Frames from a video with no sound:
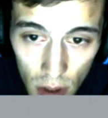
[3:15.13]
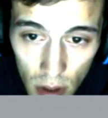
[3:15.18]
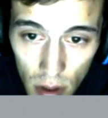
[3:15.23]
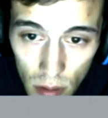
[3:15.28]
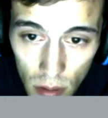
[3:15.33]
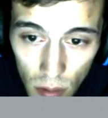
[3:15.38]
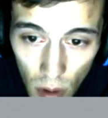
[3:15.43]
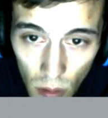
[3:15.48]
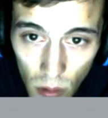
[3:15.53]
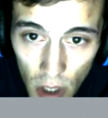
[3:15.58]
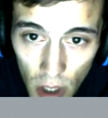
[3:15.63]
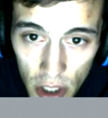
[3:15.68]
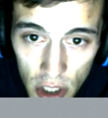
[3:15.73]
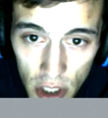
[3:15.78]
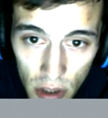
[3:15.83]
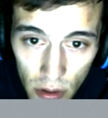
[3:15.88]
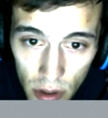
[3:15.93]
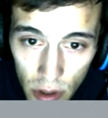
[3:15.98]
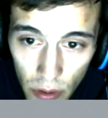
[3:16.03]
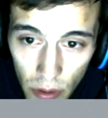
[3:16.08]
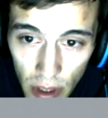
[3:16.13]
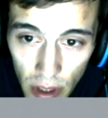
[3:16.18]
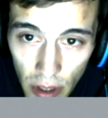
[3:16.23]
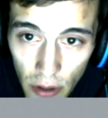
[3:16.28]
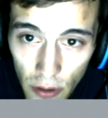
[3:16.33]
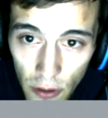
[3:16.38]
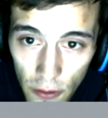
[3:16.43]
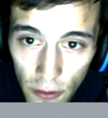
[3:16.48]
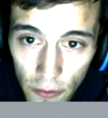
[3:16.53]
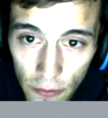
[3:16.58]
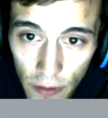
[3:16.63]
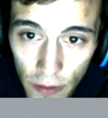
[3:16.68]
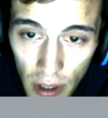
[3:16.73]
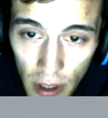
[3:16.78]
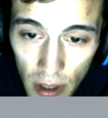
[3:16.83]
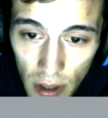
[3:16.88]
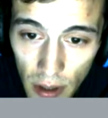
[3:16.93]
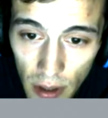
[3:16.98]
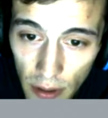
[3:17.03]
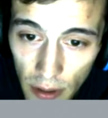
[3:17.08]
What Russia are doing, I don't
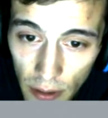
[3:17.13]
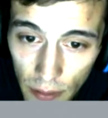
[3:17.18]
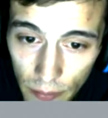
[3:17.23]
fucking know.